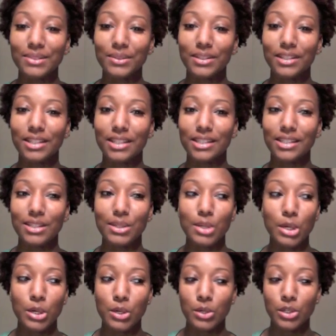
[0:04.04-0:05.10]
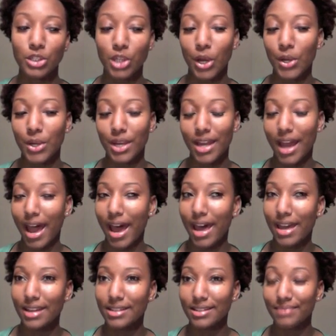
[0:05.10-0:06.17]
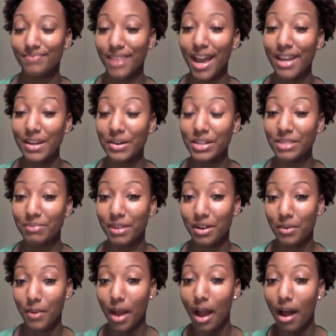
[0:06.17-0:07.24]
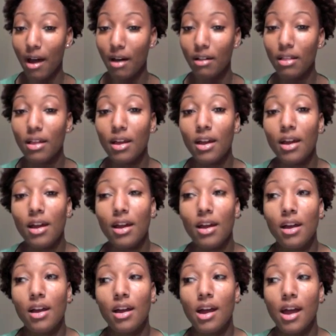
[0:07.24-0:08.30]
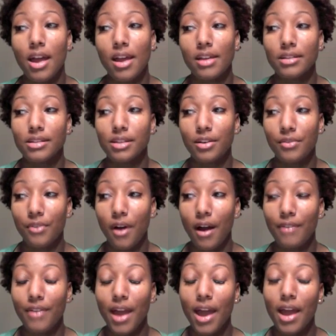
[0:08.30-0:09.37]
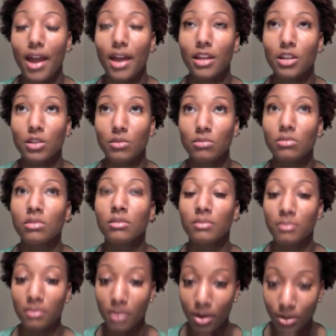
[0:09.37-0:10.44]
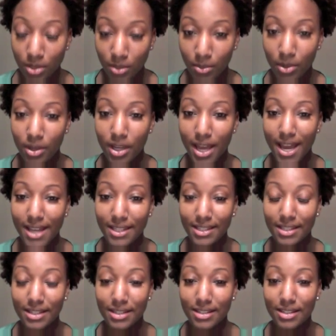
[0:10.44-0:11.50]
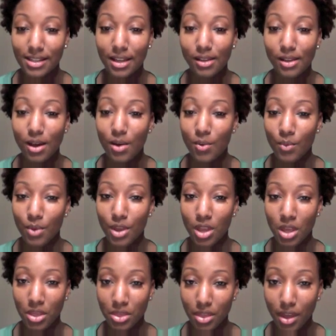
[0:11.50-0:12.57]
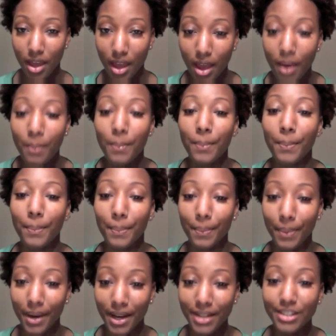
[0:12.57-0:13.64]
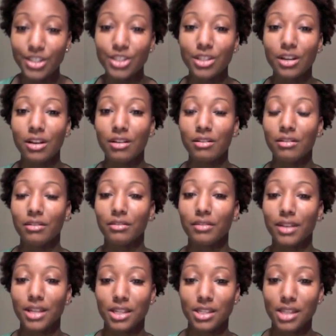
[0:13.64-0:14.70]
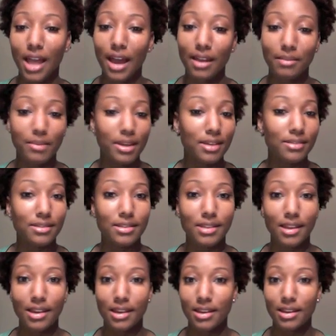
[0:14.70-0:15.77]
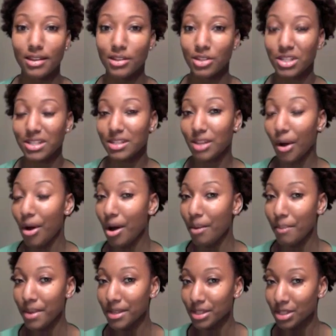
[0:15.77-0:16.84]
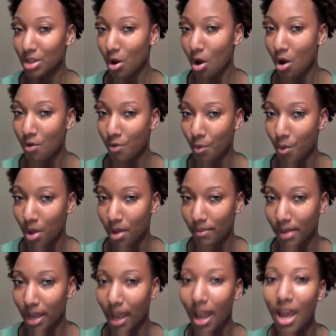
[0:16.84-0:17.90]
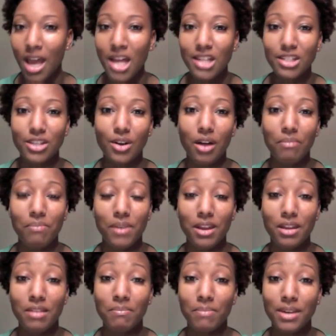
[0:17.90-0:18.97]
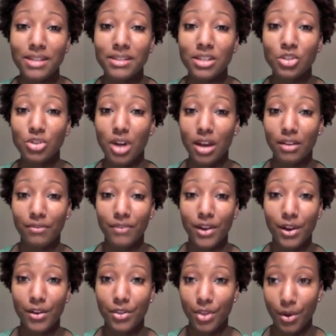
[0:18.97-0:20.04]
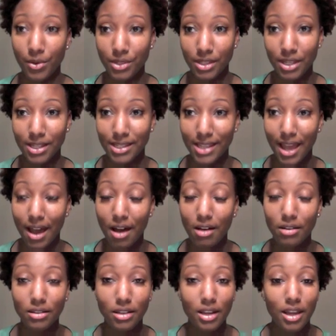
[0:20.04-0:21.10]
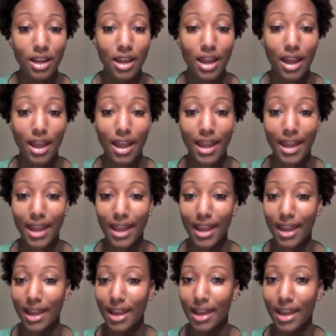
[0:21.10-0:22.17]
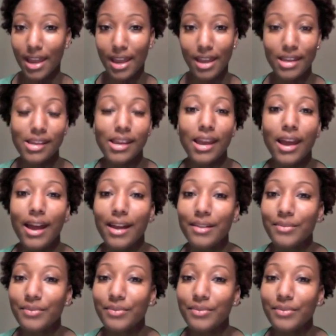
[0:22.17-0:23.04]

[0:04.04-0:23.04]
wanted to show you guys. I know it's been a while, and so far I've had multiple classes along with a bunch of assignments, and it's just all been so overwhelming. So I've been busy trying to figure those things out, and yeah,